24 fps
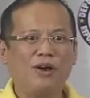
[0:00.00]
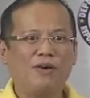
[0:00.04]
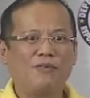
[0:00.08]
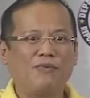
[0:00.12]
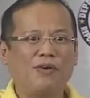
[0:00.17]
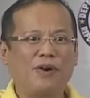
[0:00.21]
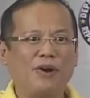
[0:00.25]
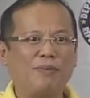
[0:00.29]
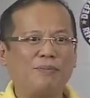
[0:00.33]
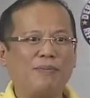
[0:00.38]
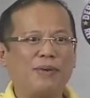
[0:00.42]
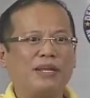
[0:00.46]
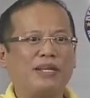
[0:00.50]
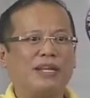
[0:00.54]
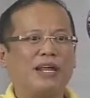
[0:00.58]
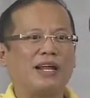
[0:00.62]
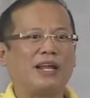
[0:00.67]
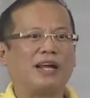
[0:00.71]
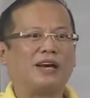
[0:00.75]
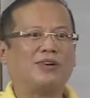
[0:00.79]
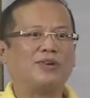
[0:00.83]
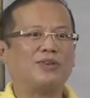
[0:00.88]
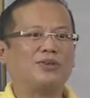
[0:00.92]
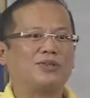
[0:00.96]
for
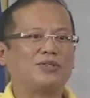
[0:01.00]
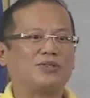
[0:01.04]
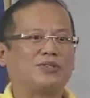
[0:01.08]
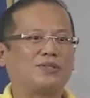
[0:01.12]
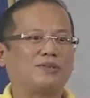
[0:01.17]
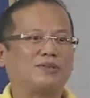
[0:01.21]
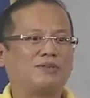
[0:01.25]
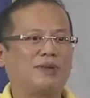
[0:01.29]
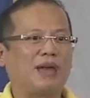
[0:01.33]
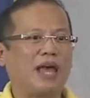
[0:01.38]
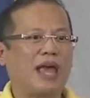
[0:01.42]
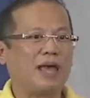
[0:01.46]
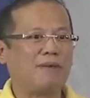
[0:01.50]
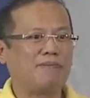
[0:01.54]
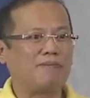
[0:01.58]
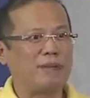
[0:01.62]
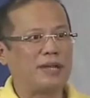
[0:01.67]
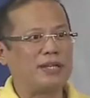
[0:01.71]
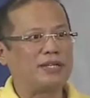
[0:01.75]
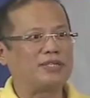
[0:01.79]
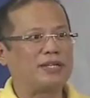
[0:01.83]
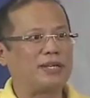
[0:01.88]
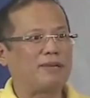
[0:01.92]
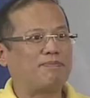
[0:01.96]
Mindanao's
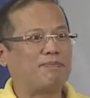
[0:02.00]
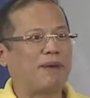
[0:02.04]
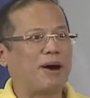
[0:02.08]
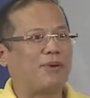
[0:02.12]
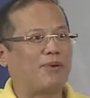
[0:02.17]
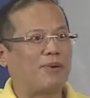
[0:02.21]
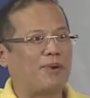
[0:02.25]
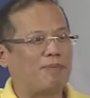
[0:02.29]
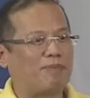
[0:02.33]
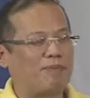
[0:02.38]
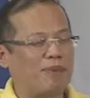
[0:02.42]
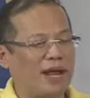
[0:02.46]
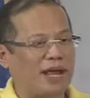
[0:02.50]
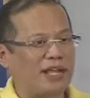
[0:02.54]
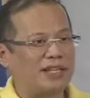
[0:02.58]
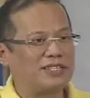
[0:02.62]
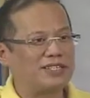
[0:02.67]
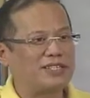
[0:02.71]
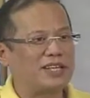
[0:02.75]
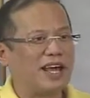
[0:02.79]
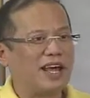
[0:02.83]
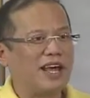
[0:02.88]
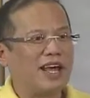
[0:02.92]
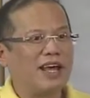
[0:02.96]
NPC power
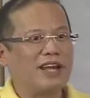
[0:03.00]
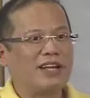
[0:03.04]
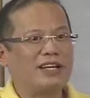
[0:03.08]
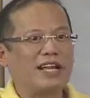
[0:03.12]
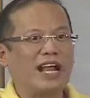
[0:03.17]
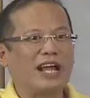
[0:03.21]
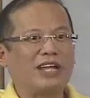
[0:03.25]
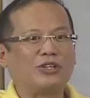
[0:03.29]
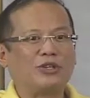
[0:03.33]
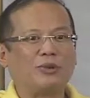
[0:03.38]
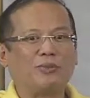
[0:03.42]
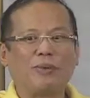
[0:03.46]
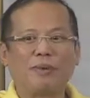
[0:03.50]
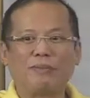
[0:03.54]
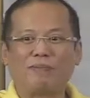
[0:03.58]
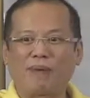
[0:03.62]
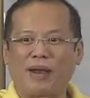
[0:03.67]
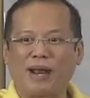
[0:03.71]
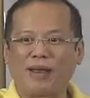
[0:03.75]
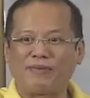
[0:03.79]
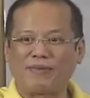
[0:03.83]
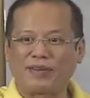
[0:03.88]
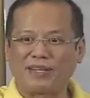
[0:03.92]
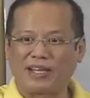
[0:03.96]
plants not to be
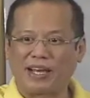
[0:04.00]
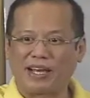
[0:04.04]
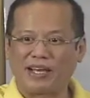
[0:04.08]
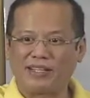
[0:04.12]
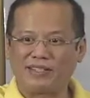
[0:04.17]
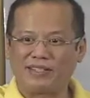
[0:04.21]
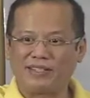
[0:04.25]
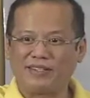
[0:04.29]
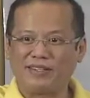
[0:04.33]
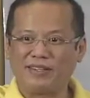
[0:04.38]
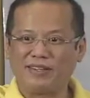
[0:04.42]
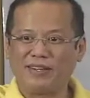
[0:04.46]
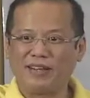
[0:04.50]
privatized.